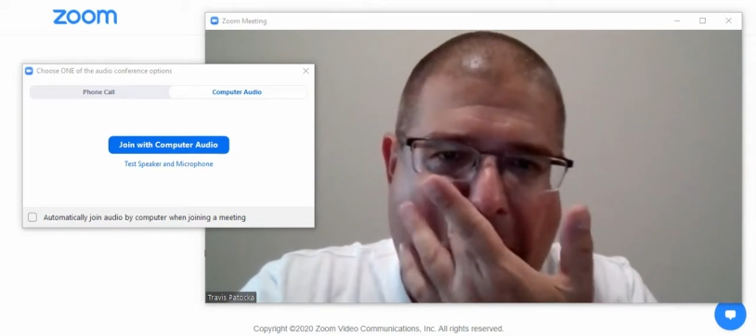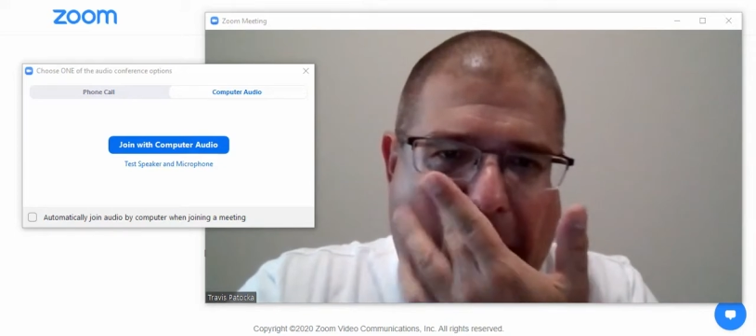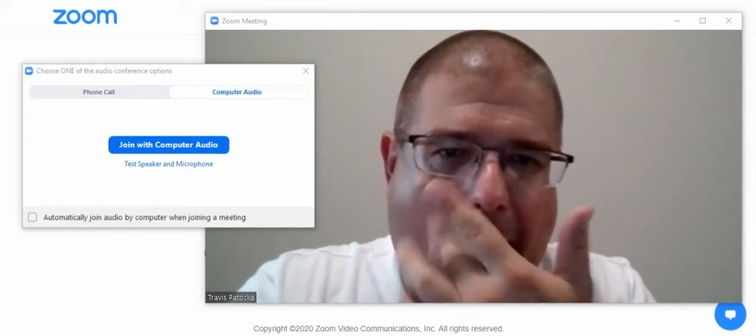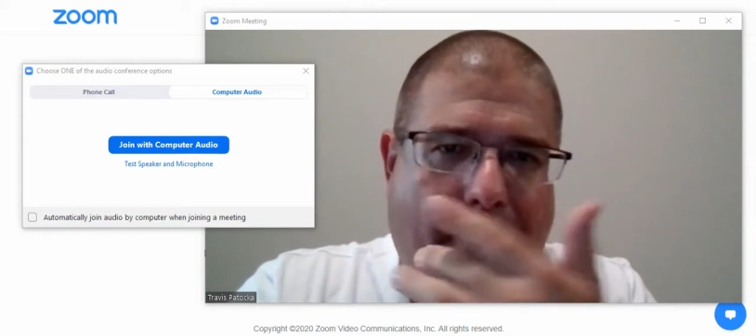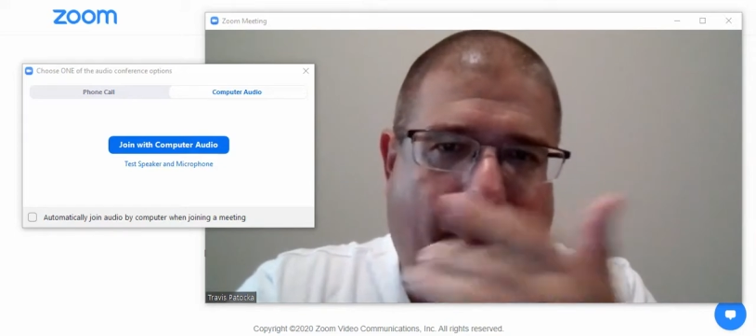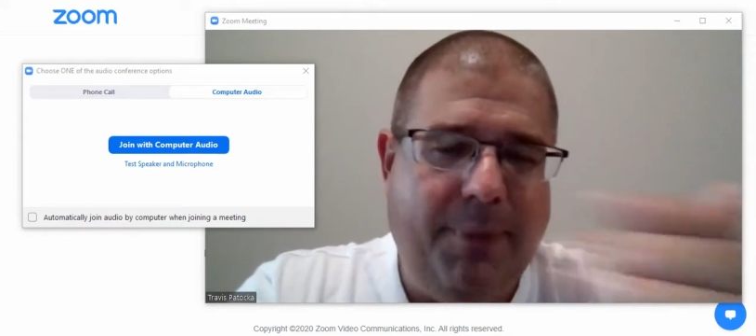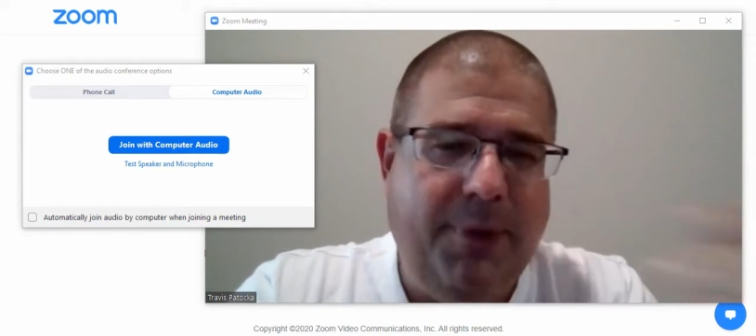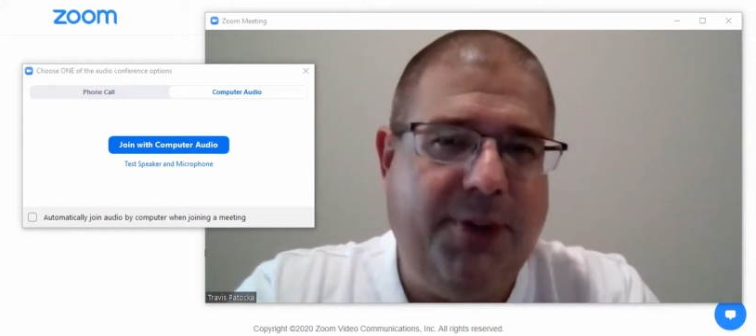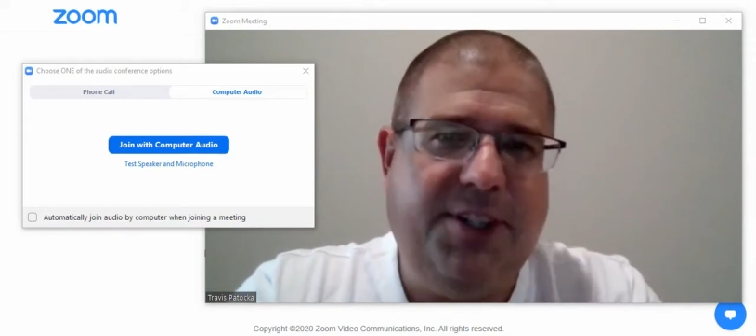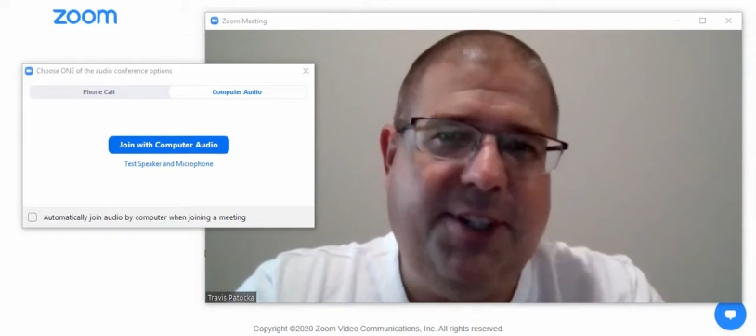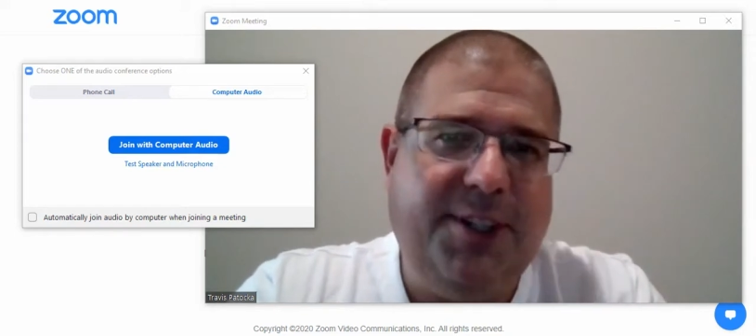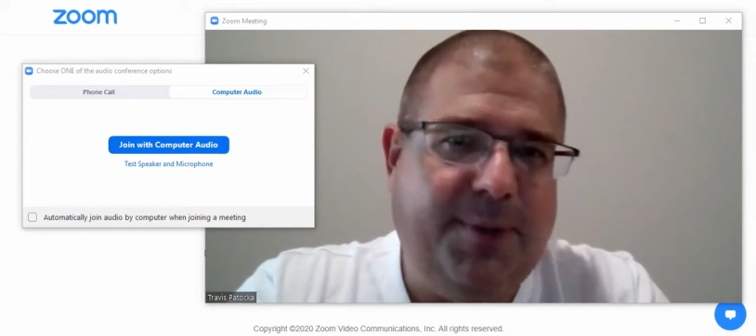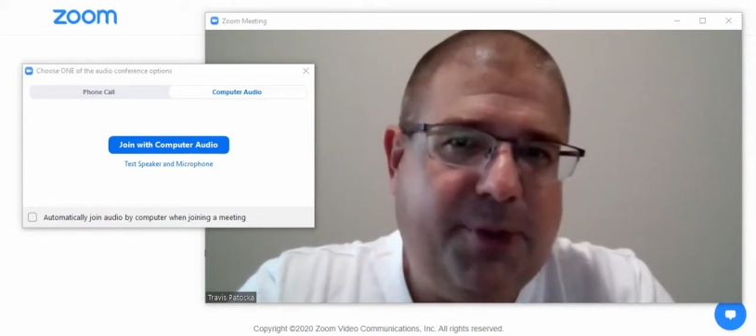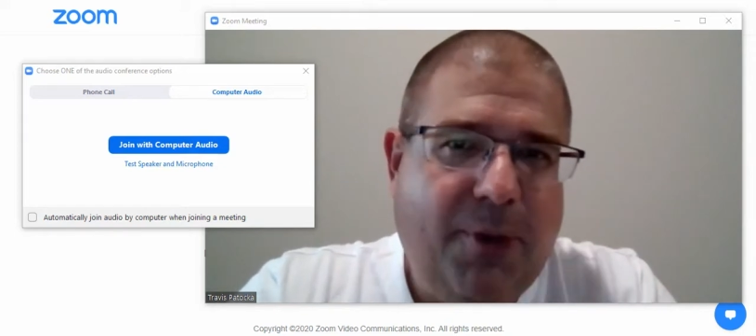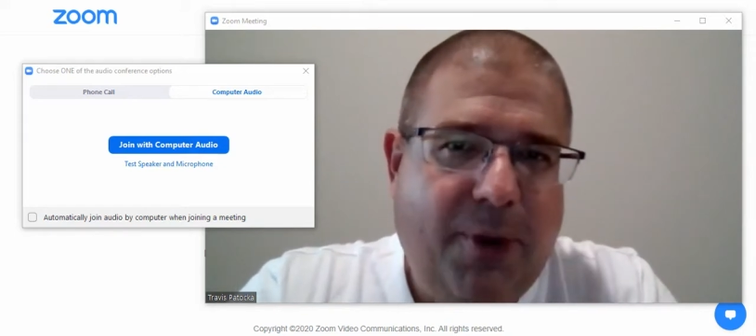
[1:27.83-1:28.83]
I'm
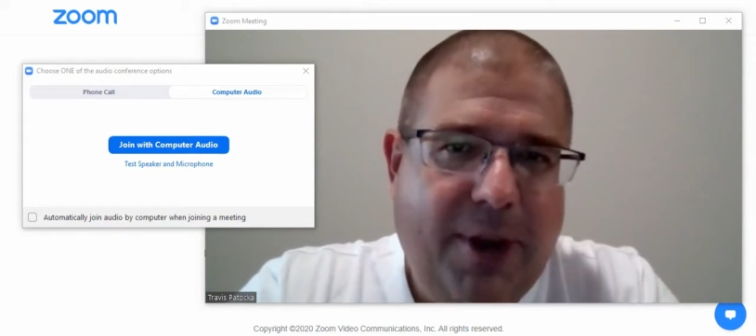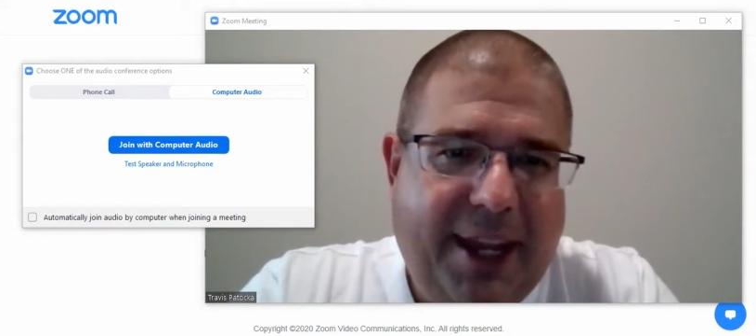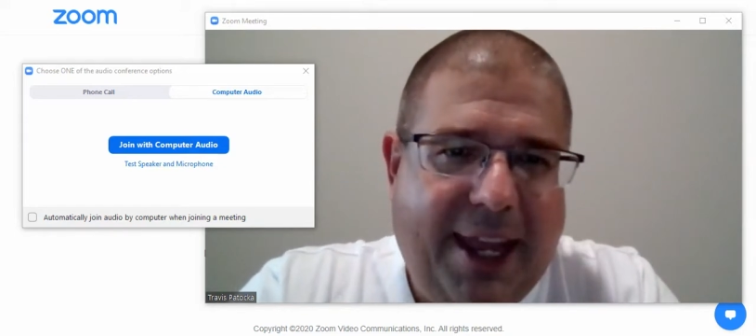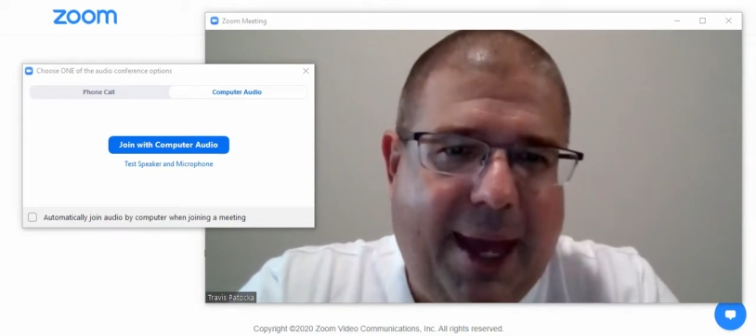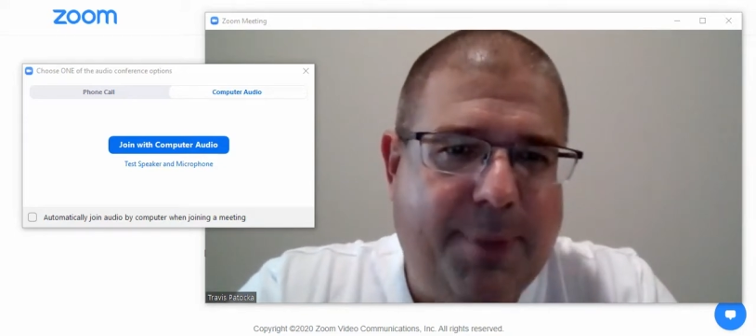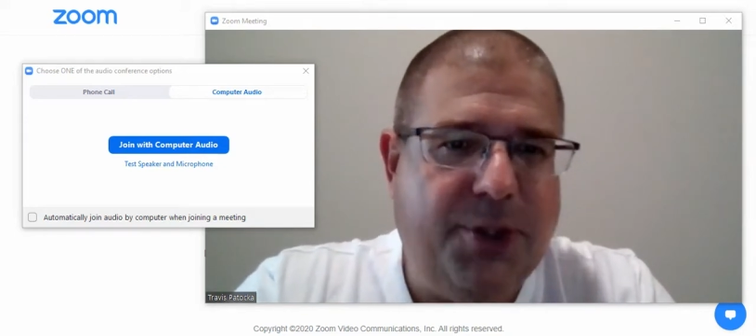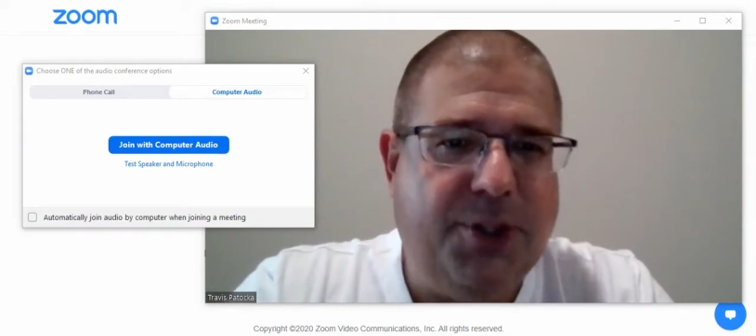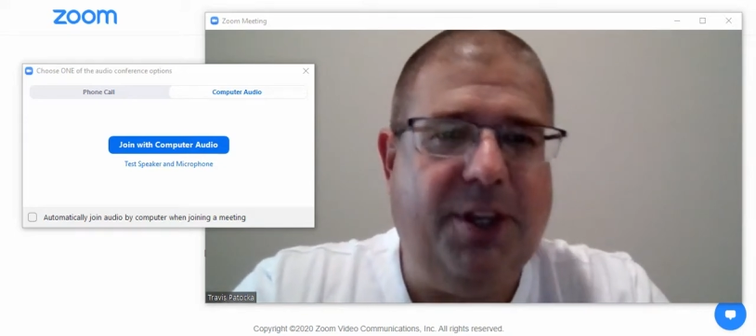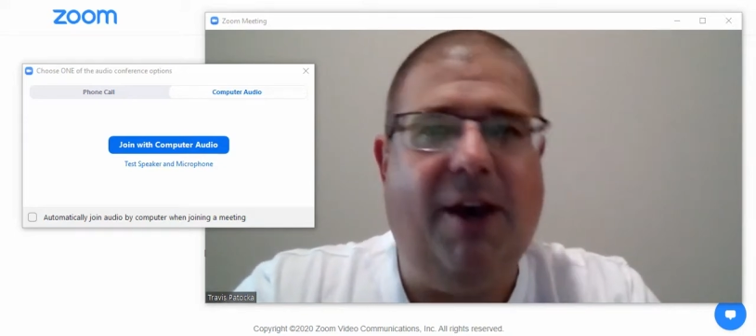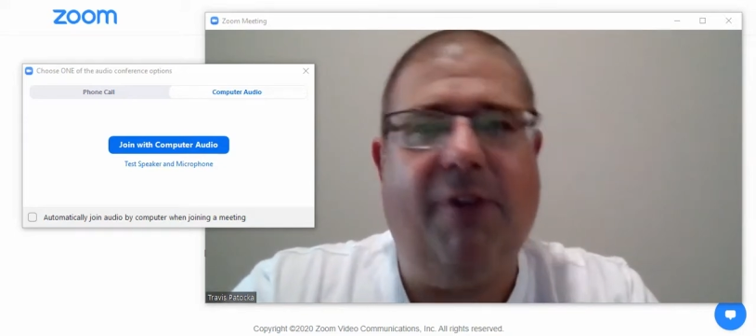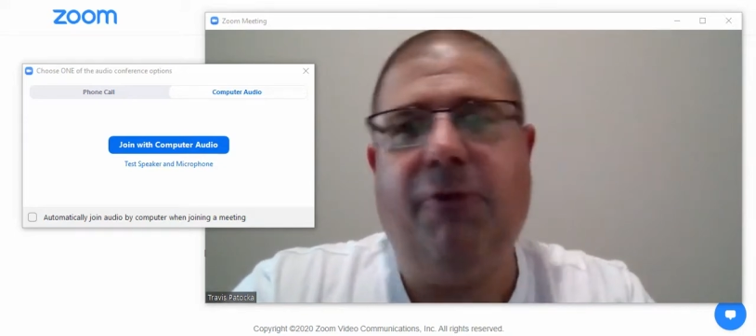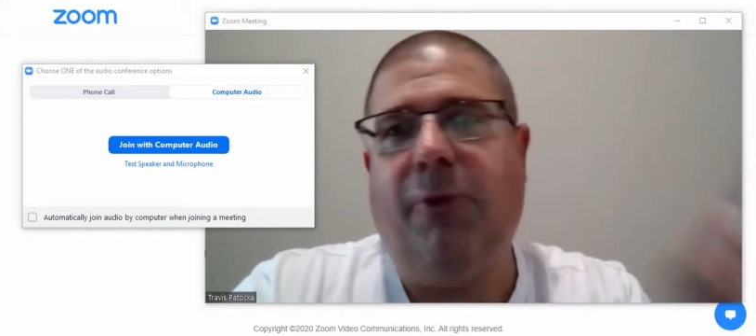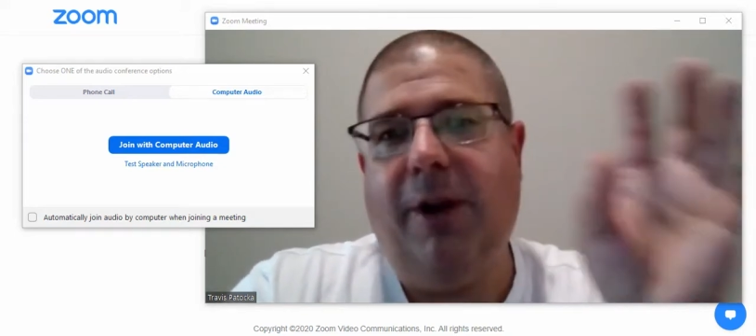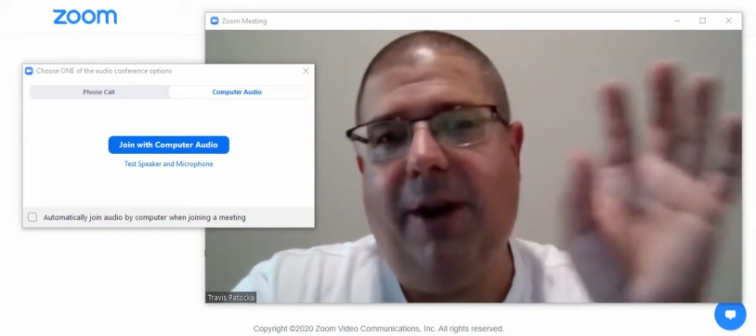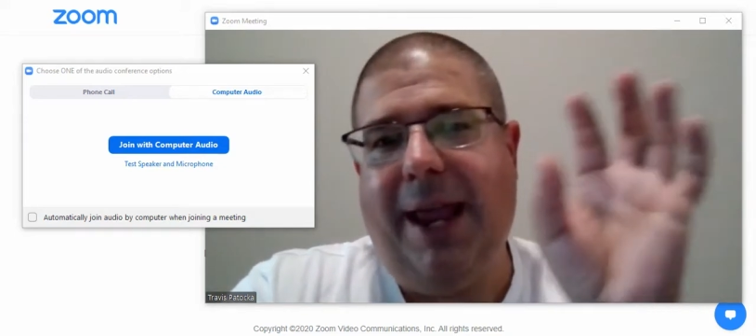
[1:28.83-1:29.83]
using some screen capture
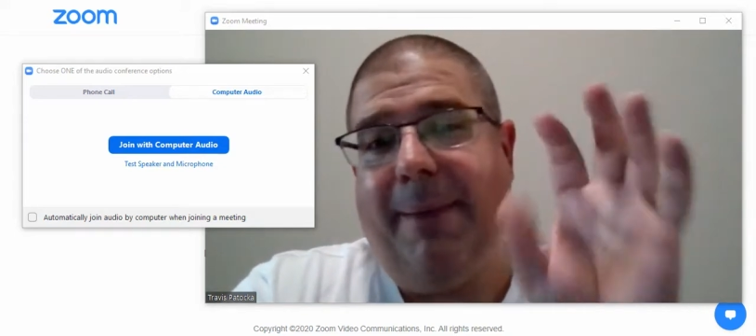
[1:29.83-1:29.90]
software